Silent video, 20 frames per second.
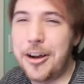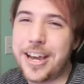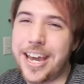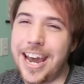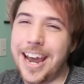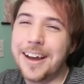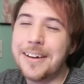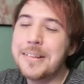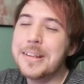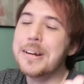
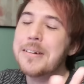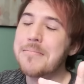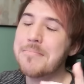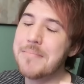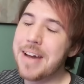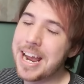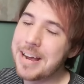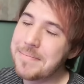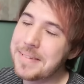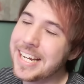okay,
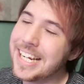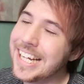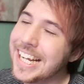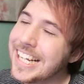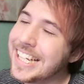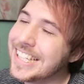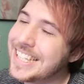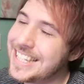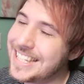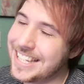maybe
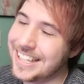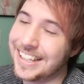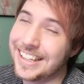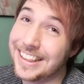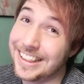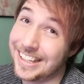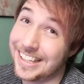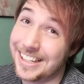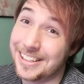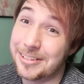it's a
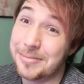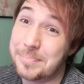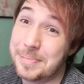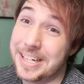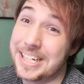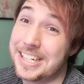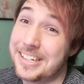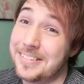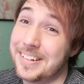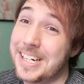little
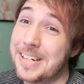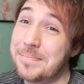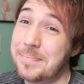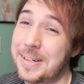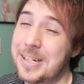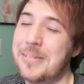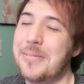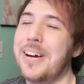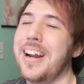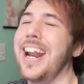bit
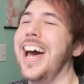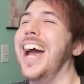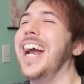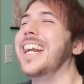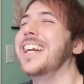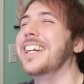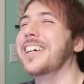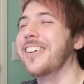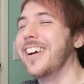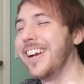creepy when
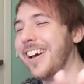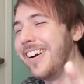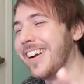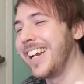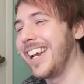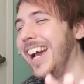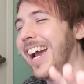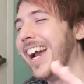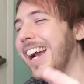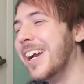I do it,
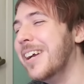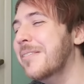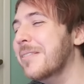okay?